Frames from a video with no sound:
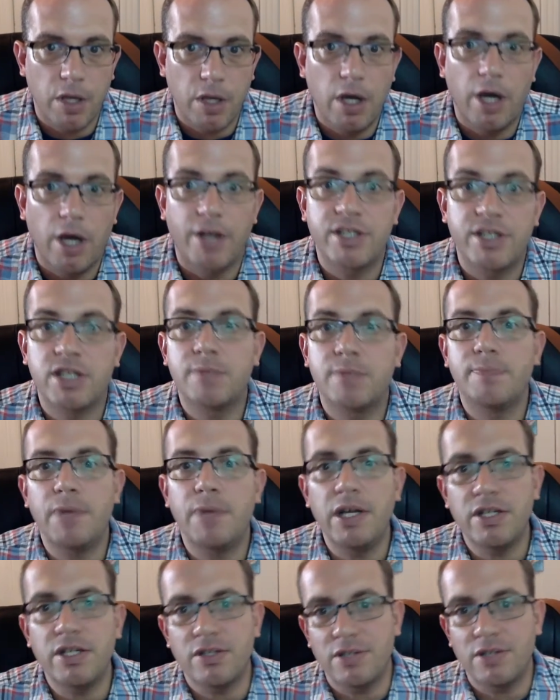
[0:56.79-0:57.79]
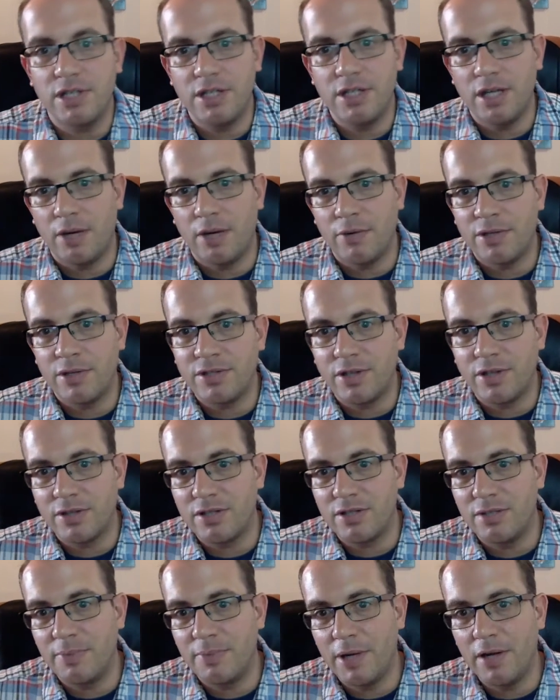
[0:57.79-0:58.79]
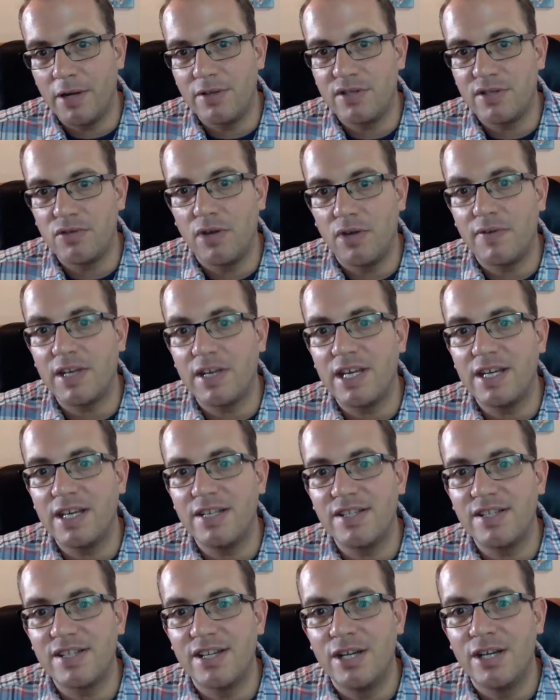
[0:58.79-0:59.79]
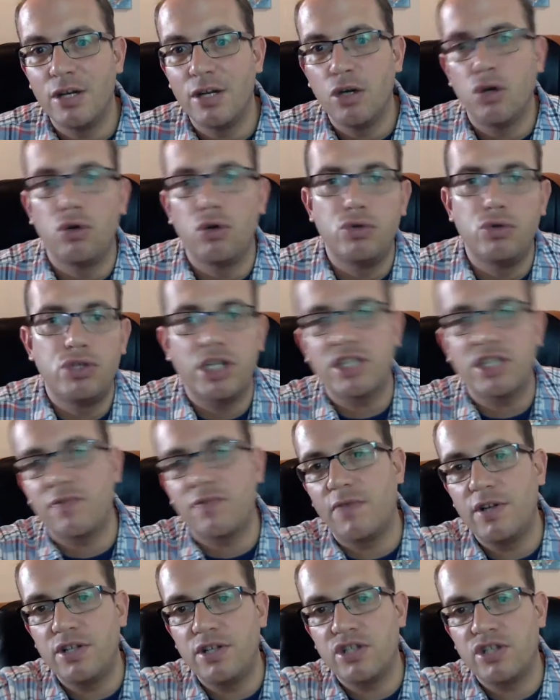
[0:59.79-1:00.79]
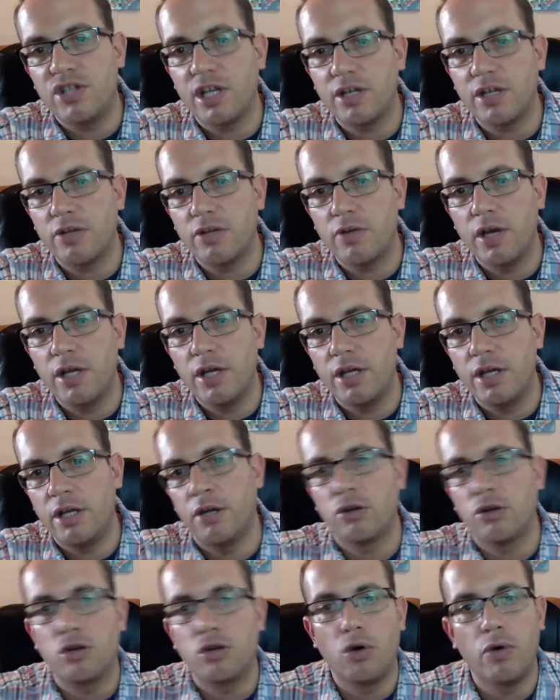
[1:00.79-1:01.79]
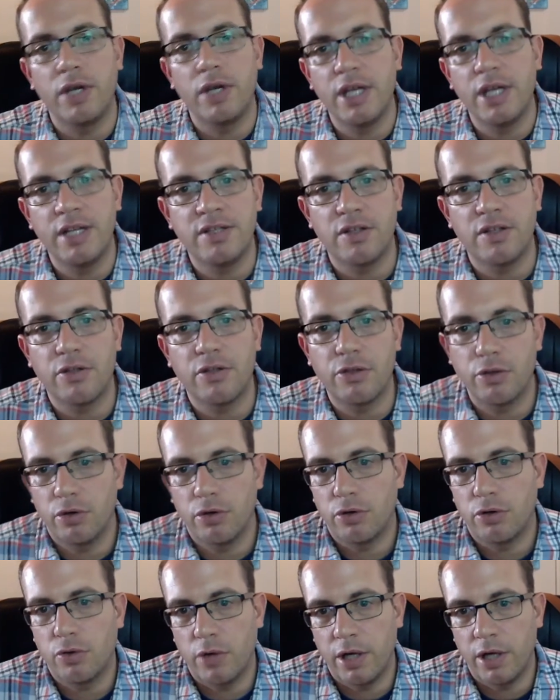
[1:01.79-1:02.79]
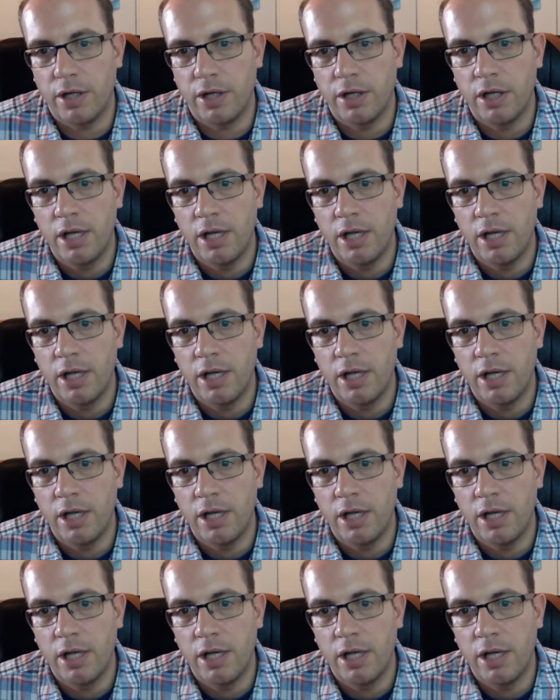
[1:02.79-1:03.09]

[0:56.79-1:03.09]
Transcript: Especially, I want to talk to the parents who have kids who just finished second grade and are going into third grade.